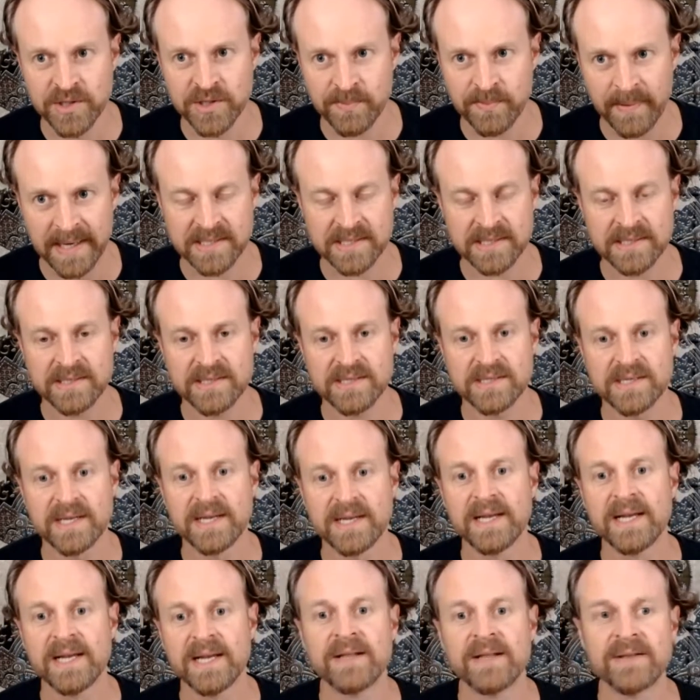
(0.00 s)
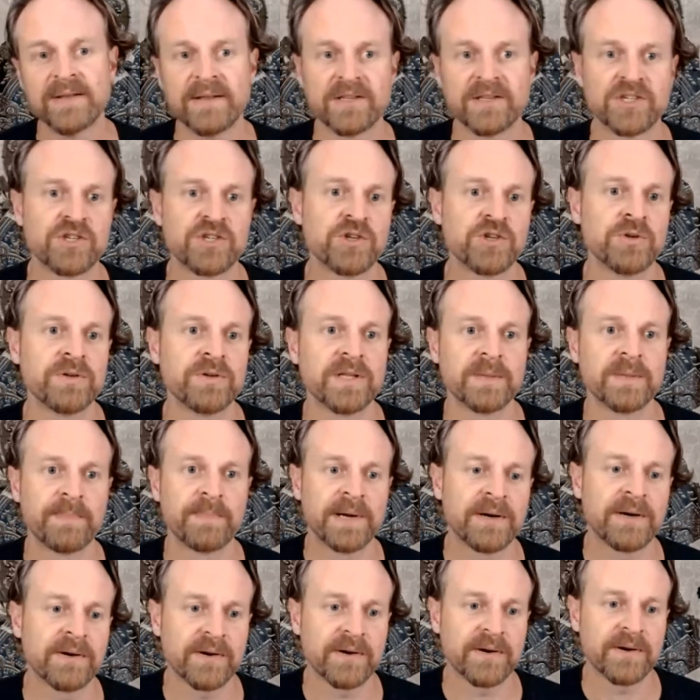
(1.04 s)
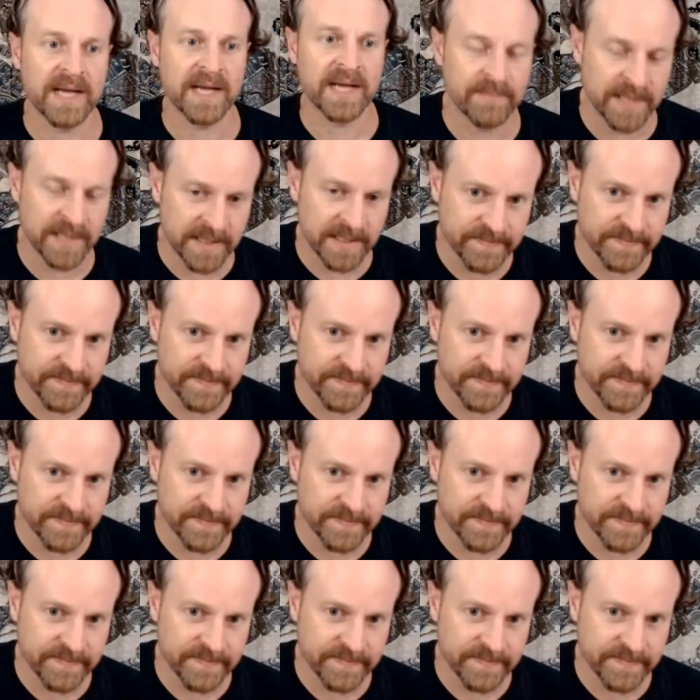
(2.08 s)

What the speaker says: basis that the student and the parent could come in,